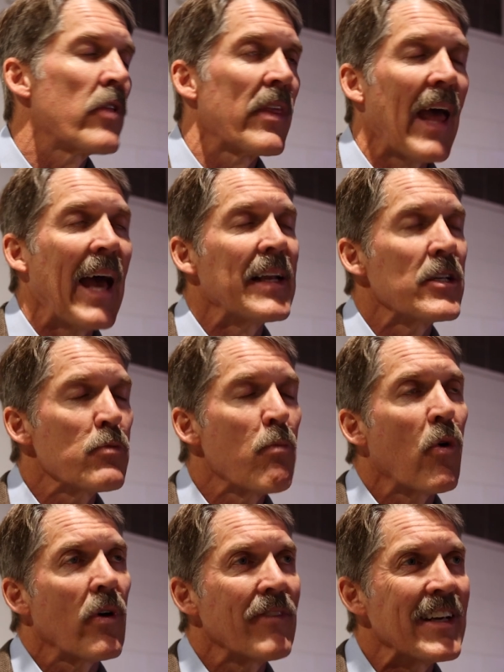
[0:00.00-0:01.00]
that is
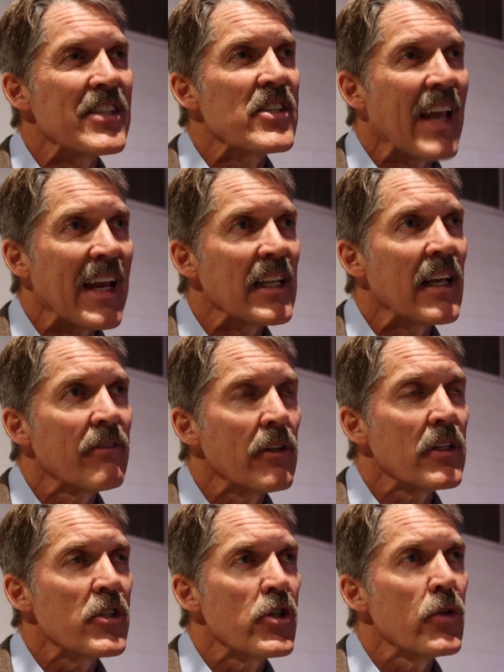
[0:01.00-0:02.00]
more of a state
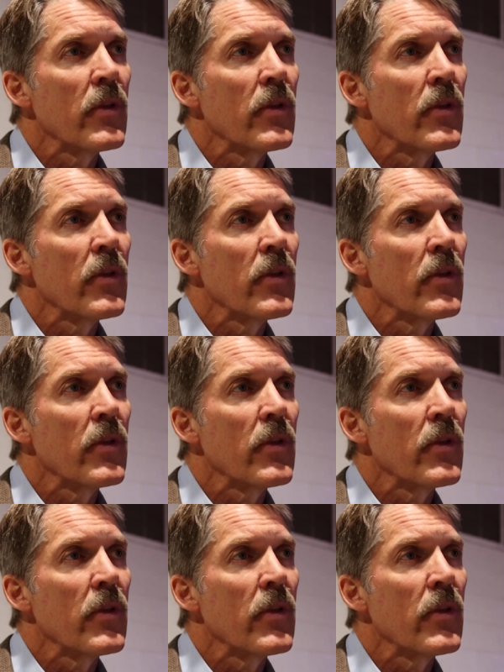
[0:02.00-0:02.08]
level issue